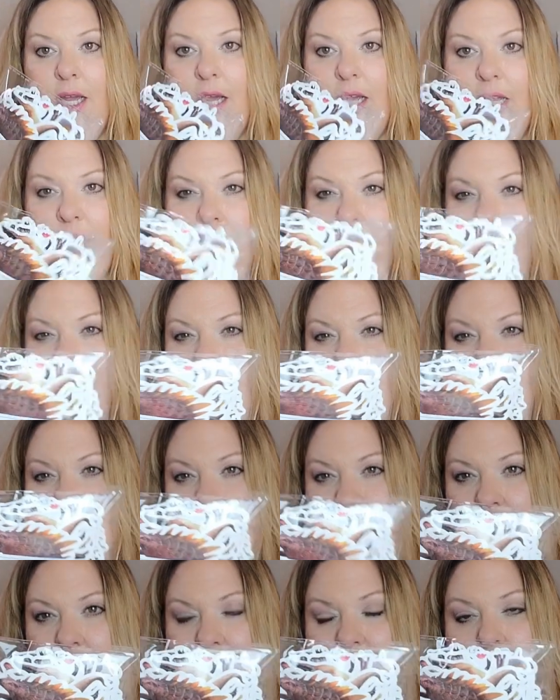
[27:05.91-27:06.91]

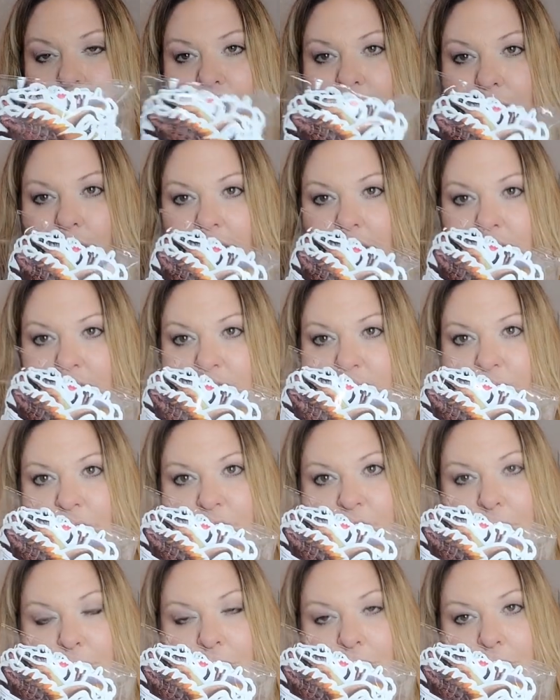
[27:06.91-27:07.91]
Not sure if it'll be for Eric's
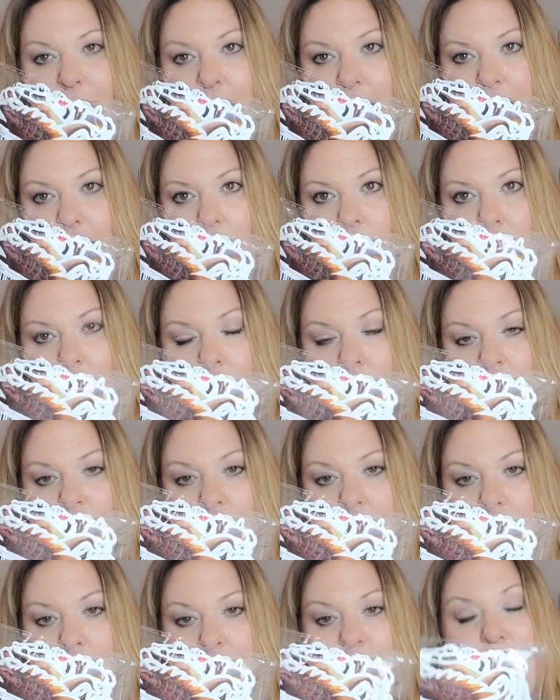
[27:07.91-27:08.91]
birthday party,
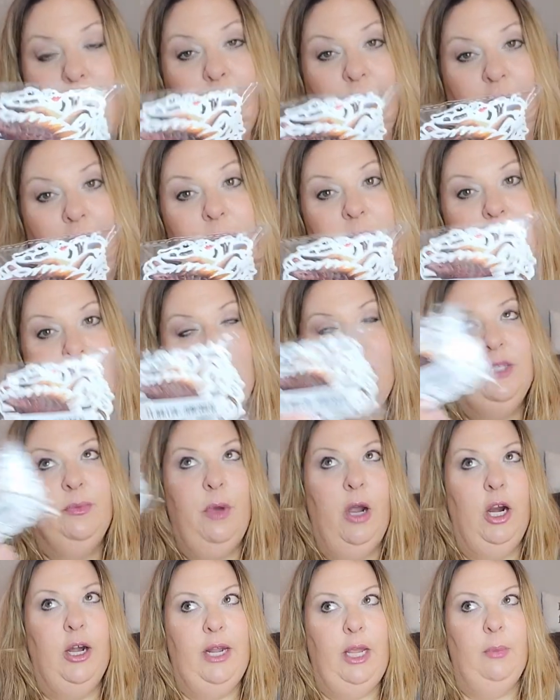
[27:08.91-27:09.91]
or it'll probably be for
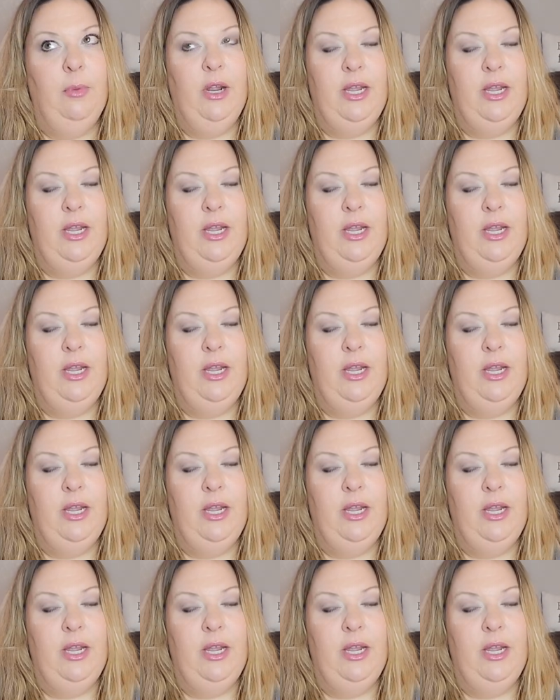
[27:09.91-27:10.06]
his party.